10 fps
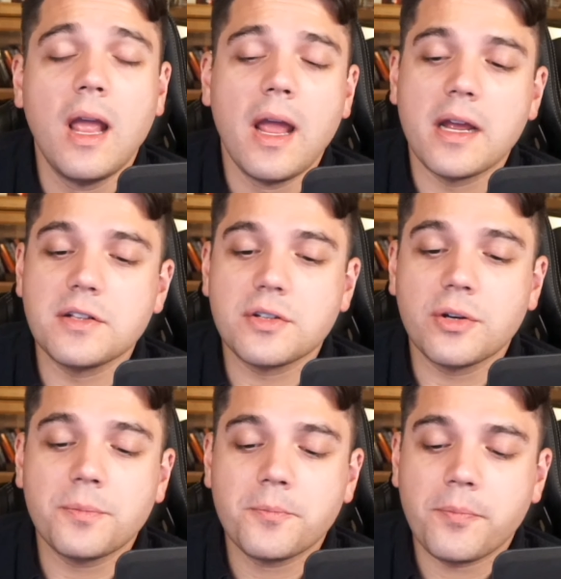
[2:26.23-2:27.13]
And
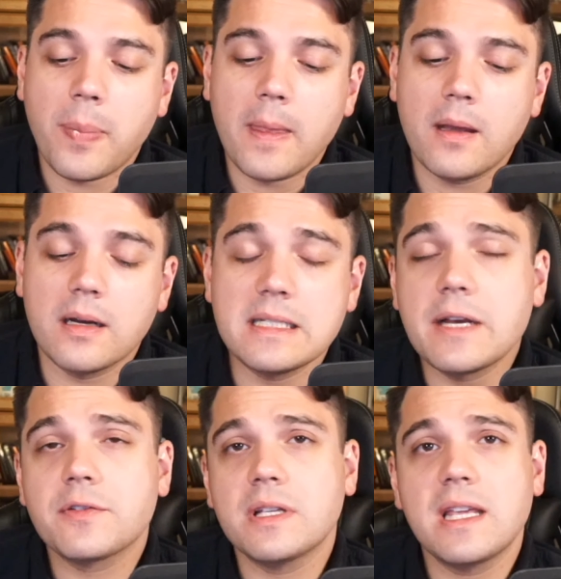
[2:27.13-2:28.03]
so
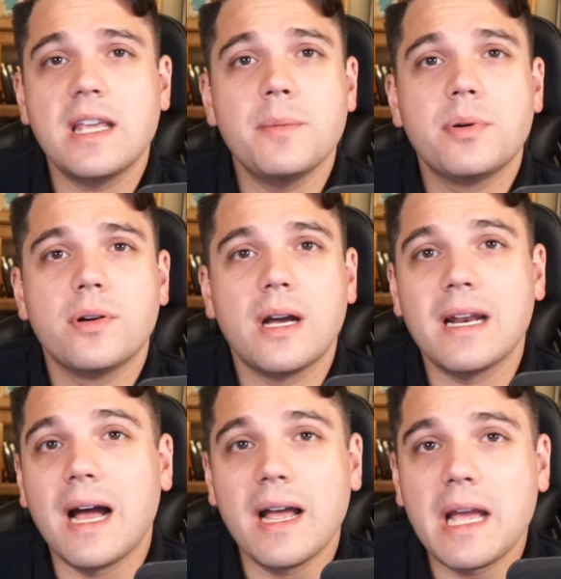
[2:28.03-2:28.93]
definitely keep
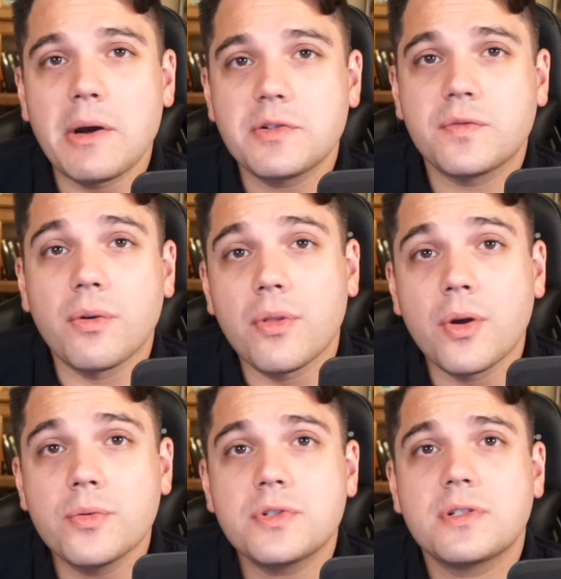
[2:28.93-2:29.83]
an eye out for
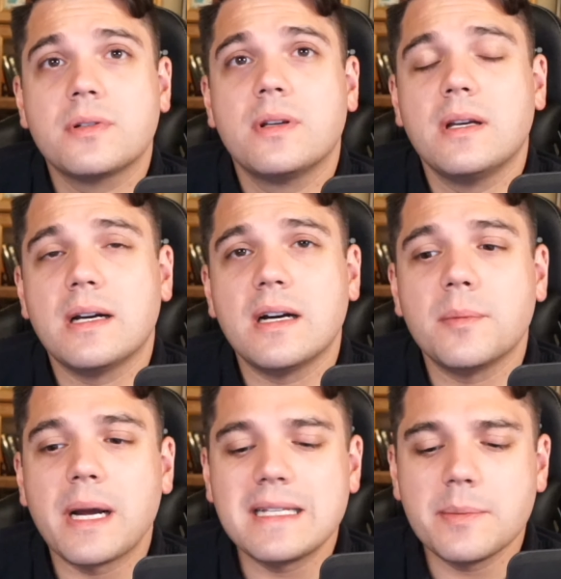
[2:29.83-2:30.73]
those.
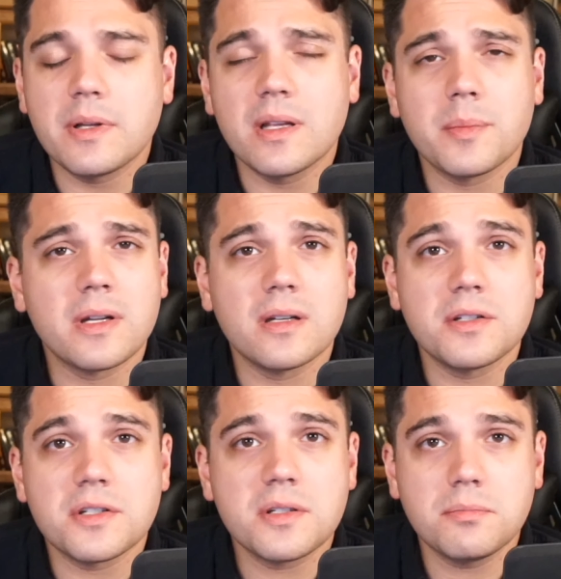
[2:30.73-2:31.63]
I typically am going to
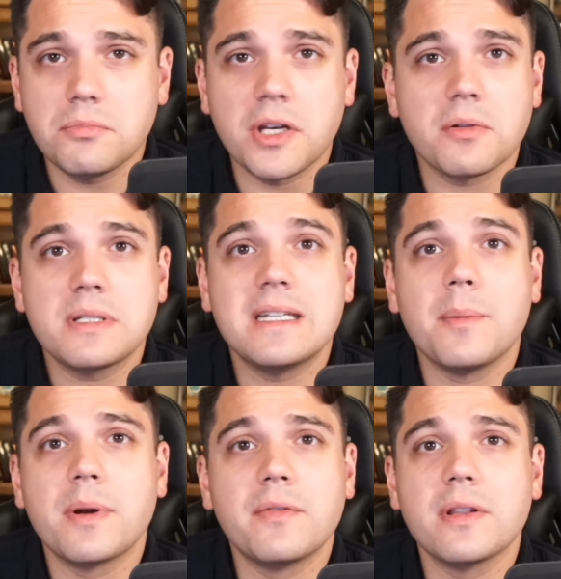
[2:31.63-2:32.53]
just
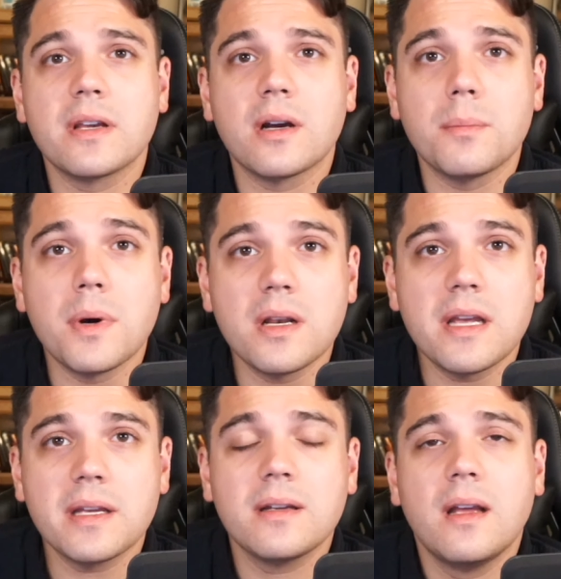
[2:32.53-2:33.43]
dump everything on
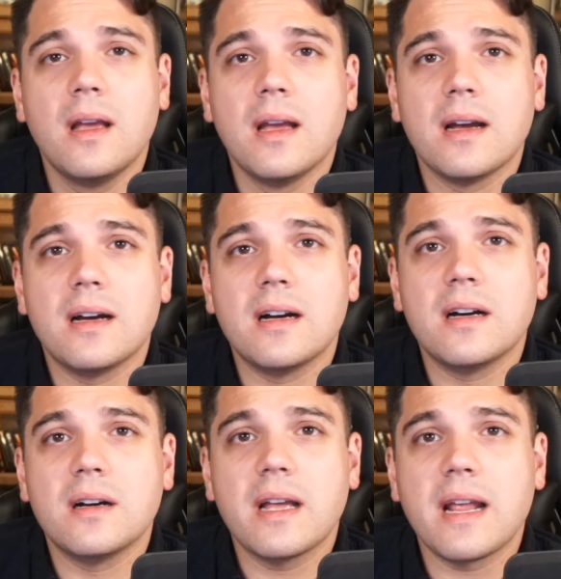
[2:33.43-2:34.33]
Monday
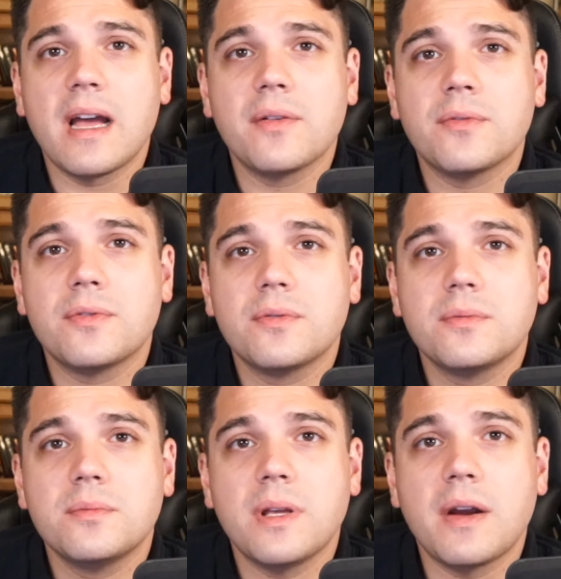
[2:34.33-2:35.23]
and have
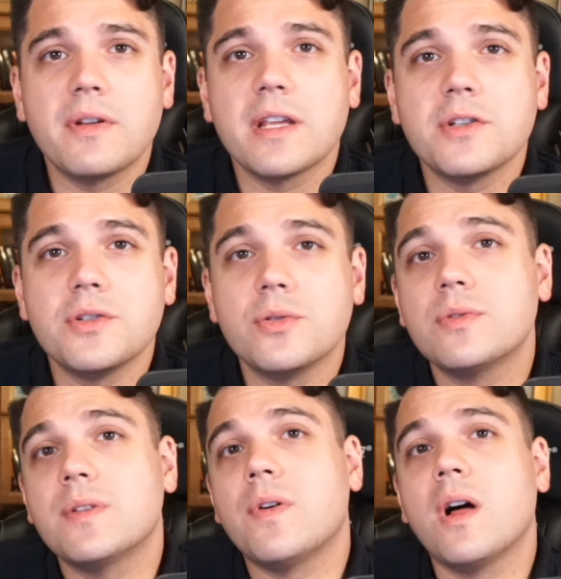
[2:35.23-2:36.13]
everything
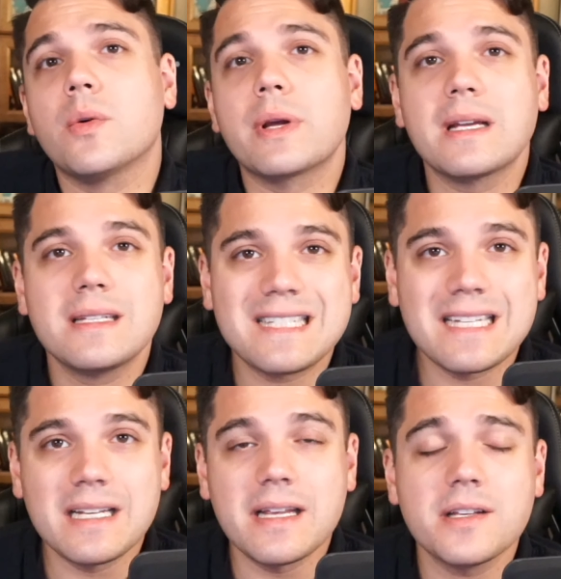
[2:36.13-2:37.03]
due the following
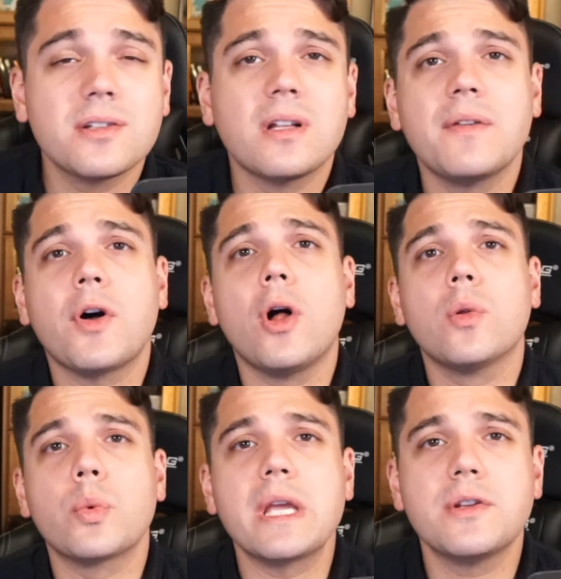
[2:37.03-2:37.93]
Sunday. So you'll have
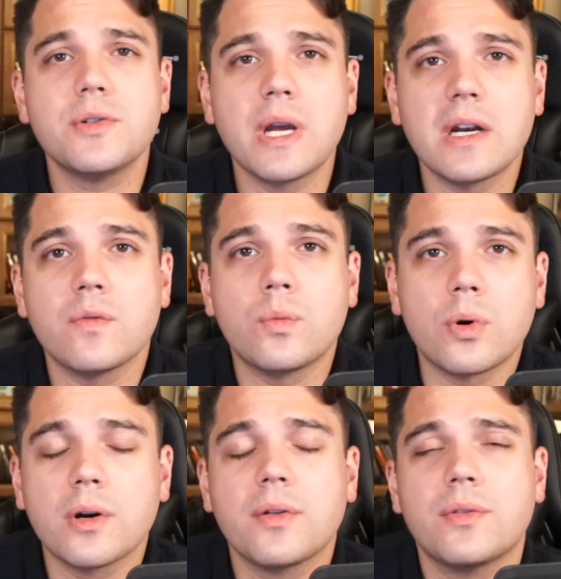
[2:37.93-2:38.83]
all week to kind of
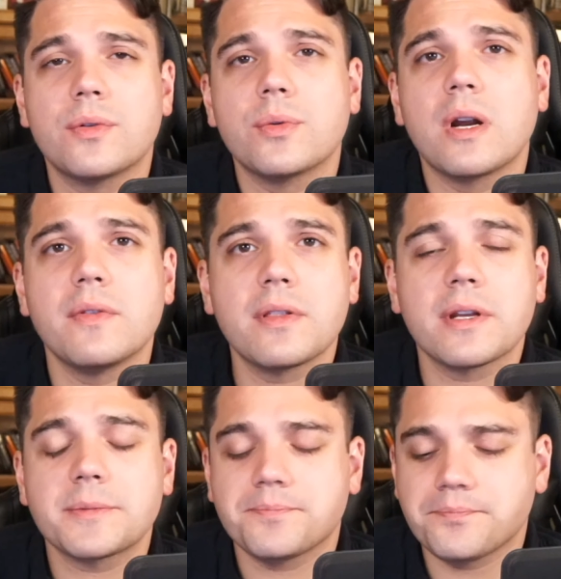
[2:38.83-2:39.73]
work through everything.